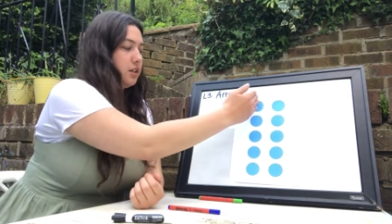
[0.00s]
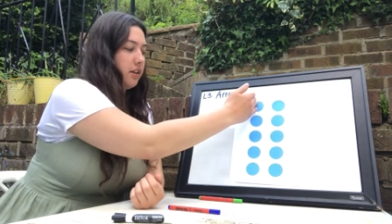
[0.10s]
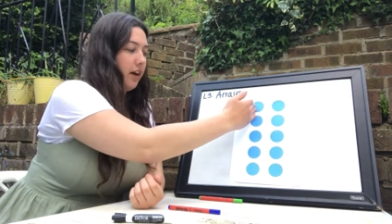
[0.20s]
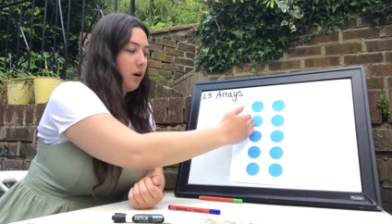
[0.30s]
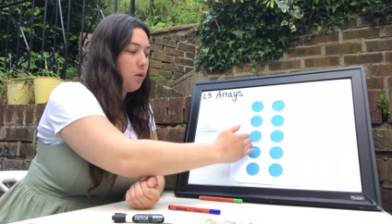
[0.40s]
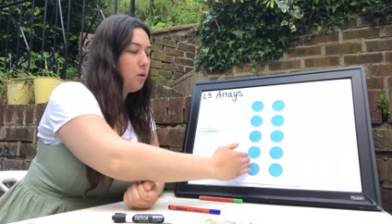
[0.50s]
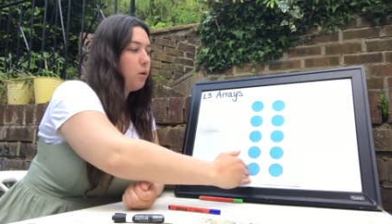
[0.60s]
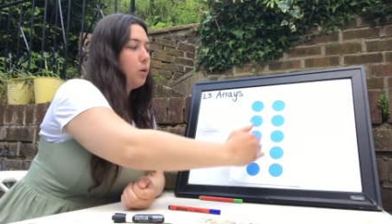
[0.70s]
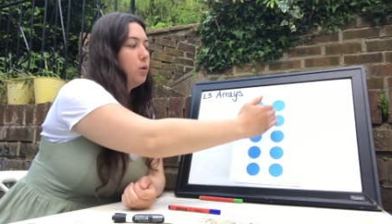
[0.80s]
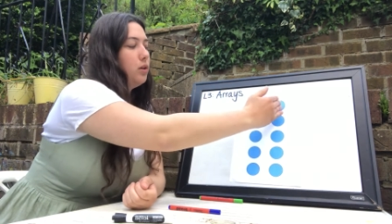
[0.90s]
So they're
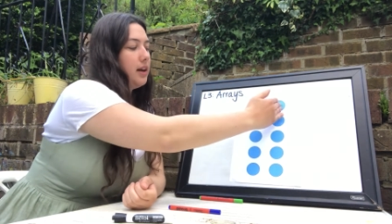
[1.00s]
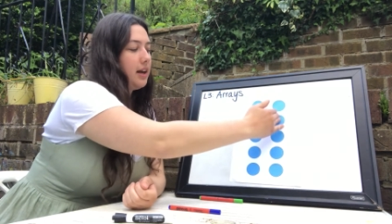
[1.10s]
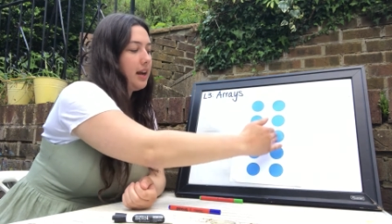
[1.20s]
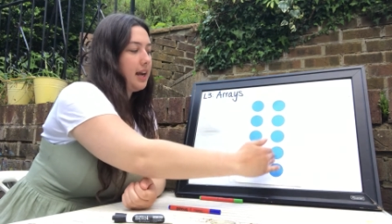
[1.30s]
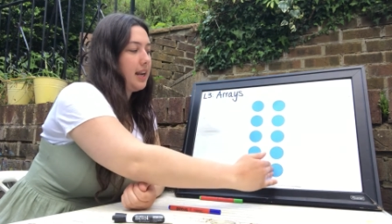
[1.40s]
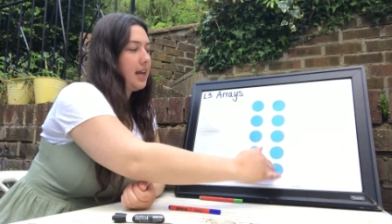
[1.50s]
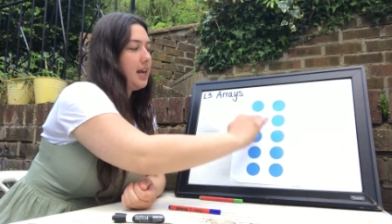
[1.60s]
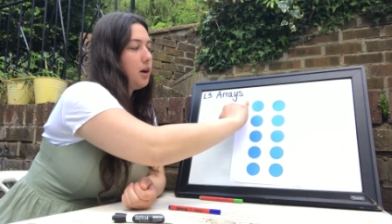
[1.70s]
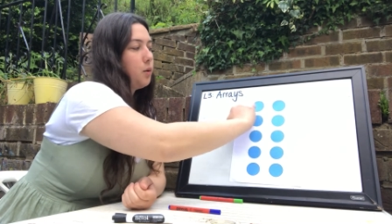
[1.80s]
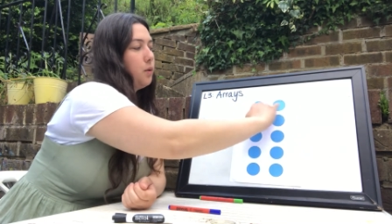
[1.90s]
all in
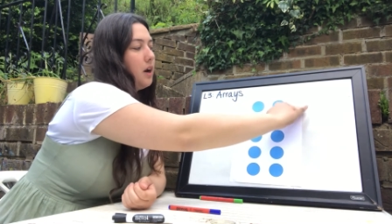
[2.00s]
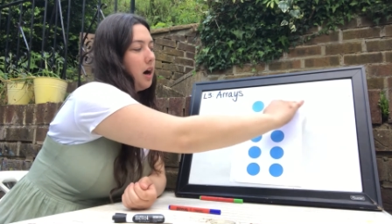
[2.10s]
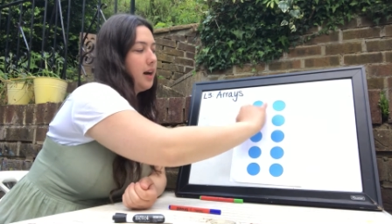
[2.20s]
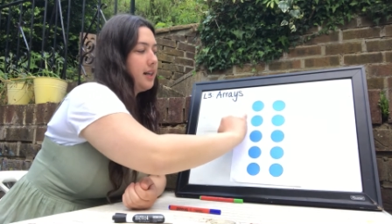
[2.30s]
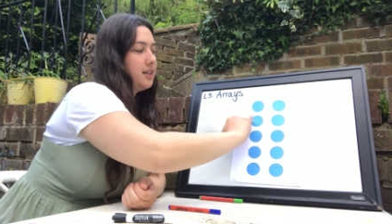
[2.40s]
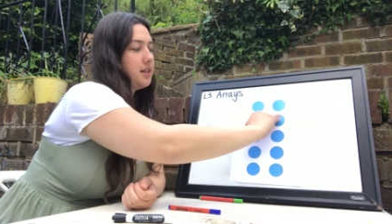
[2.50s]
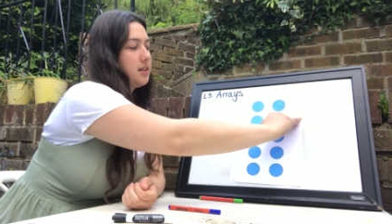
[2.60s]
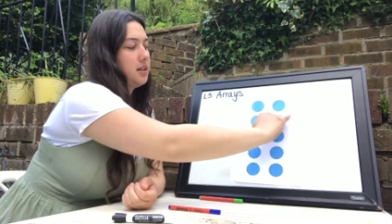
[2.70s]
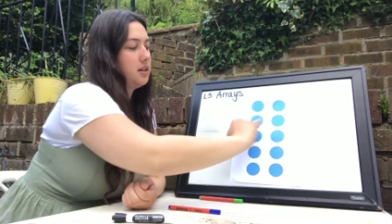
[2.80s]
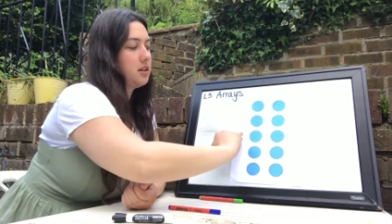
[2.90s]
equal
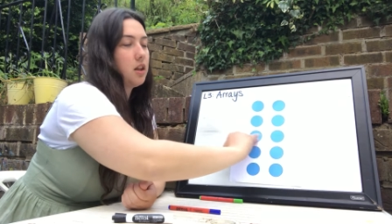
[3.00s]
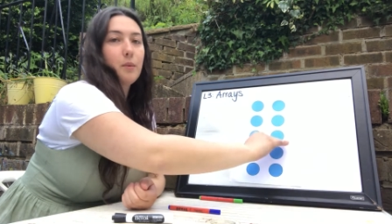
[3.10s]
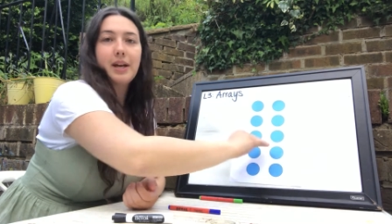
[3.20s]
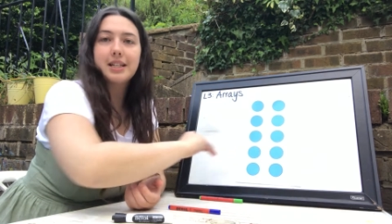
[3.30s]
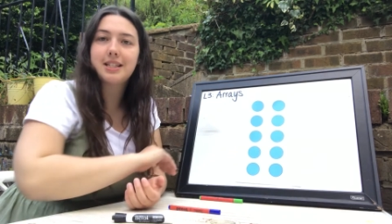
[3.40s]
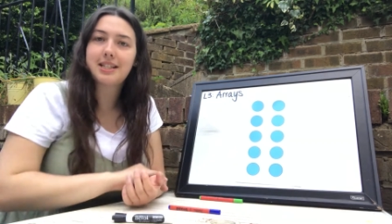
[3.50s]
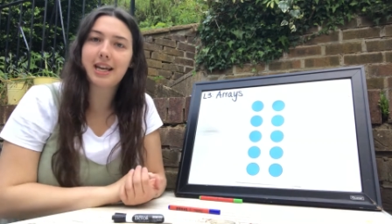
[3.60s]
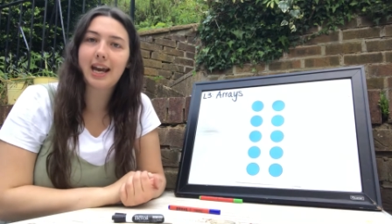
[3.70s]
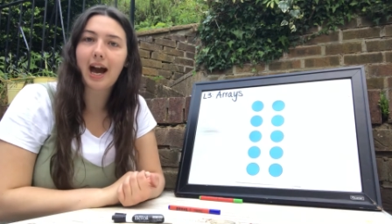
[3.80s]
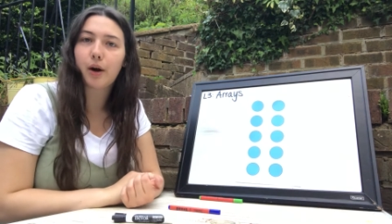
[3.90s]
lines so that we can
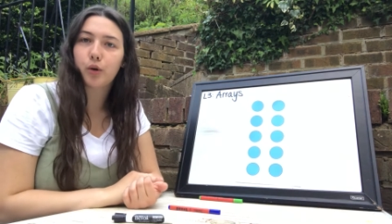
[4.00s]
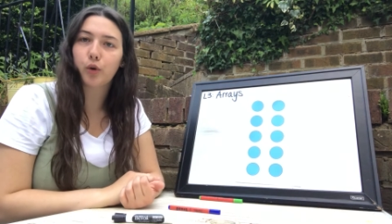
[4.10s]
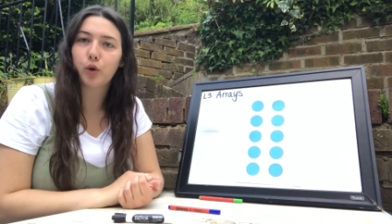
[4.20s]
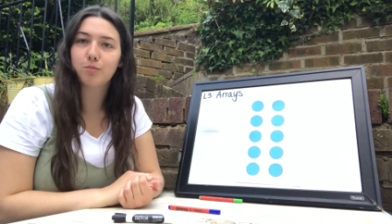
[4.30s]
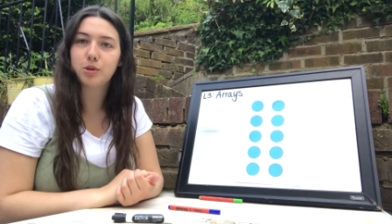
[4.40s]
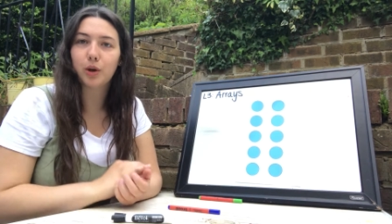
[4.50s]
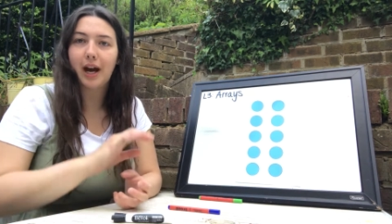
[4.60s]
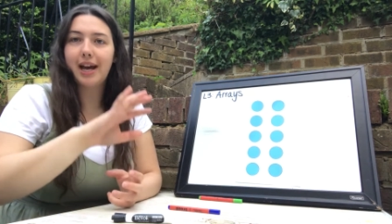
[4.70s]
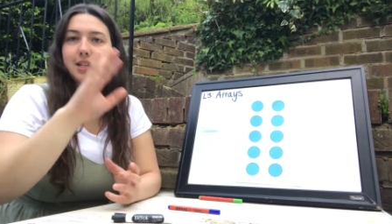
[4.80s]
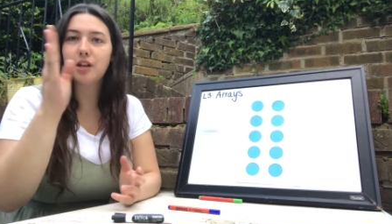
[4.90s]
see our groups,
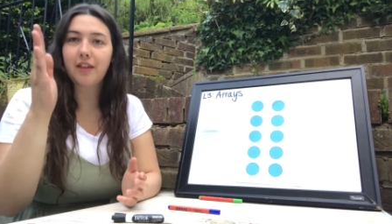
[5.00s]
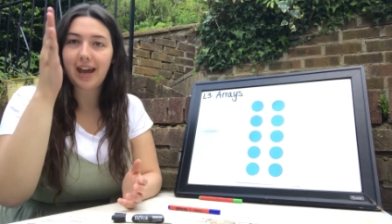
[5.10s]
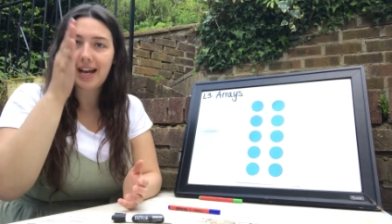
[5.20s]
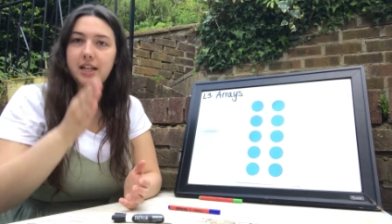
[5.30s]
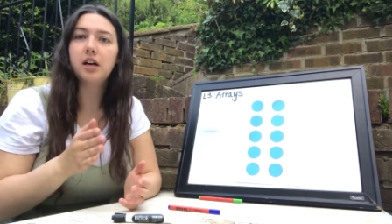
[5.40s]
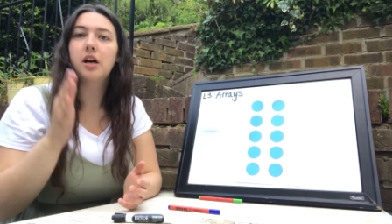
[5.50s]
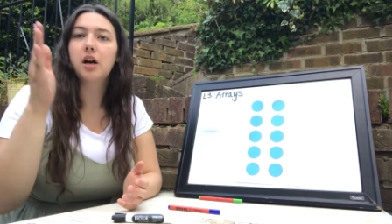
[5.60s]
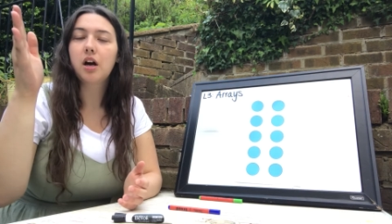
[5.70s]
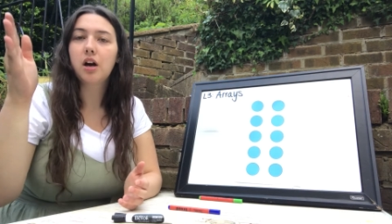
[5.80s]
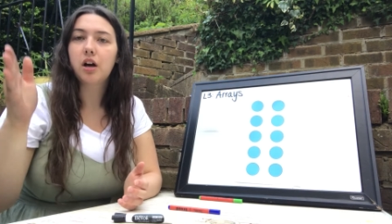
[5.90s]
okay? So they're in
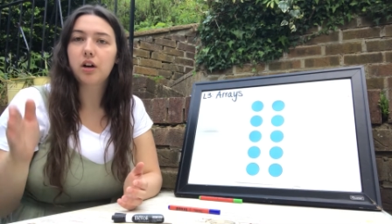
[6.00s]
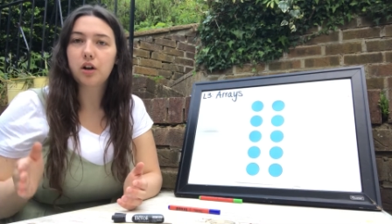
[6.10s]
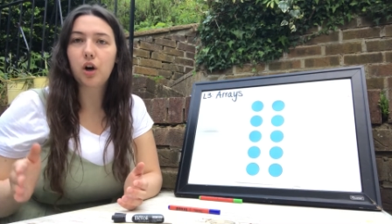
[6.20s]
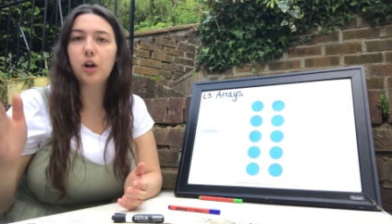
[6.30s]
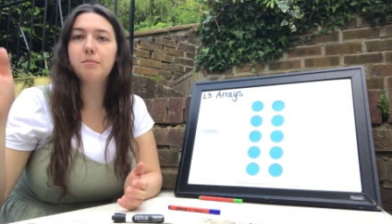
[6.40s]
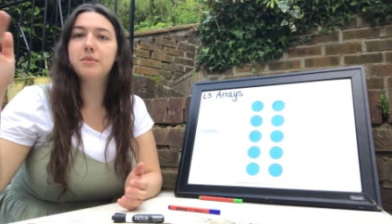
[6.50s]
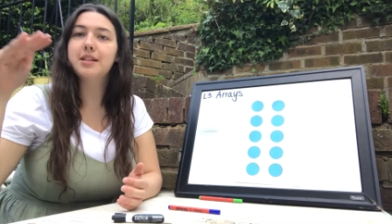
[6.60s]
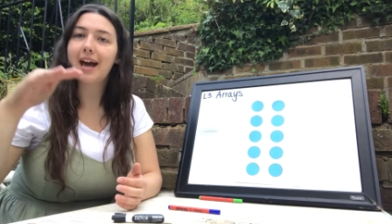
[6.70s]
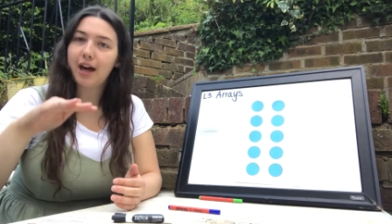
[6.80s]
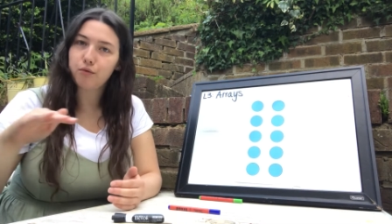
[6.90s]

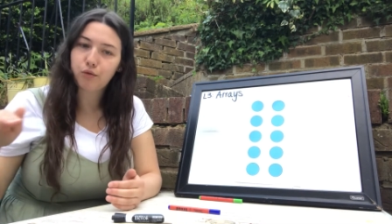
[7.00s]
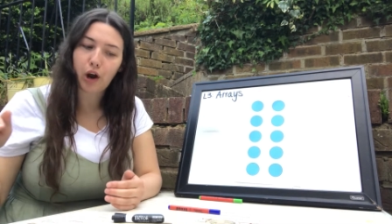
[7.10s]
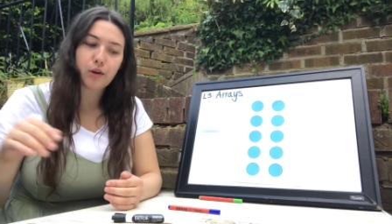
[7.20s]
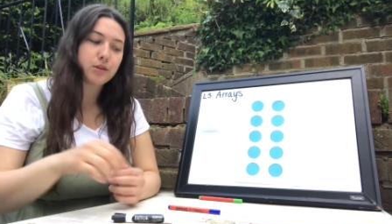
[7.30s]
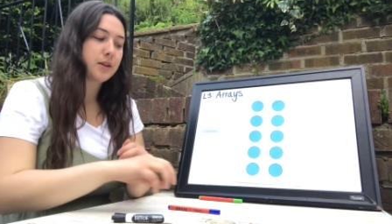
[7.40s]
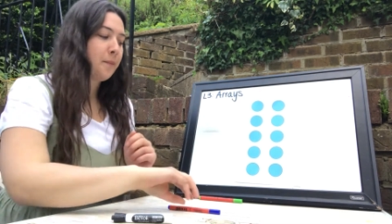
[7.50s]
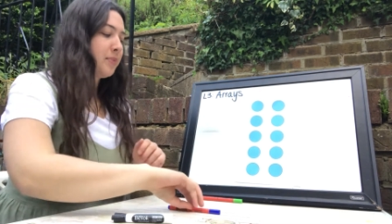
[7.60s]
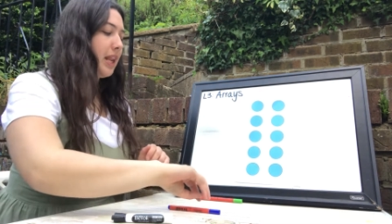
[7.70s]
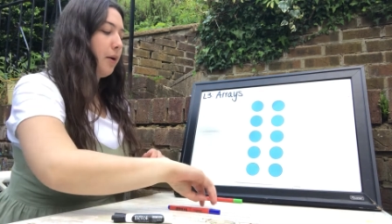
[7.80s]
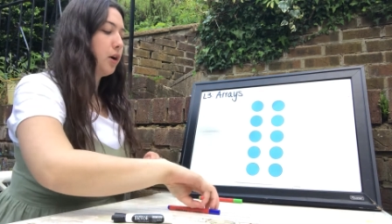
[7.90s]
columns and rows.
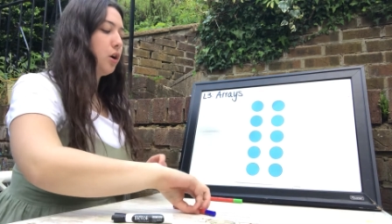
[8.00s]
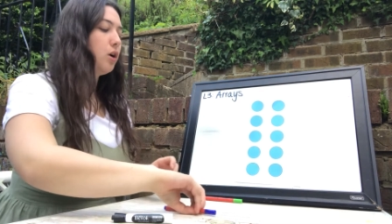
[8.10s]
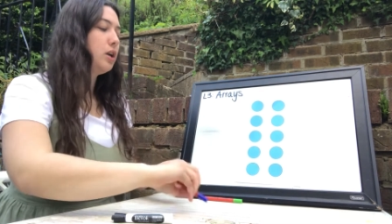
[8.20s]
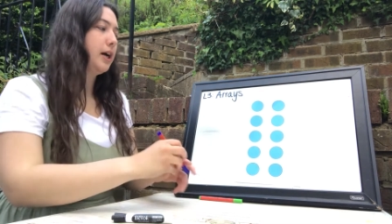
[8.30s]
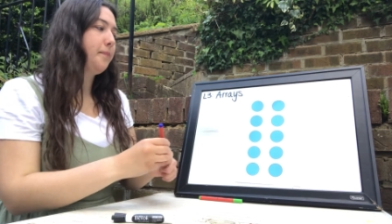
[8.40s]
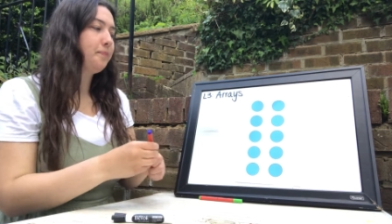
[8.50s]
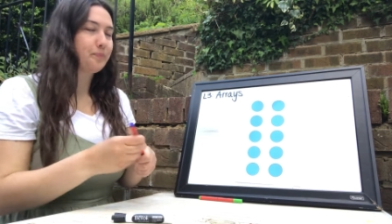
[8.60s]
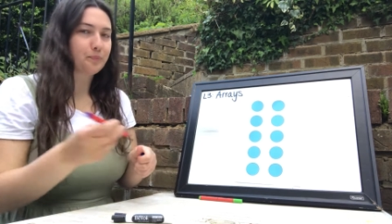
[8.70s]
Now a column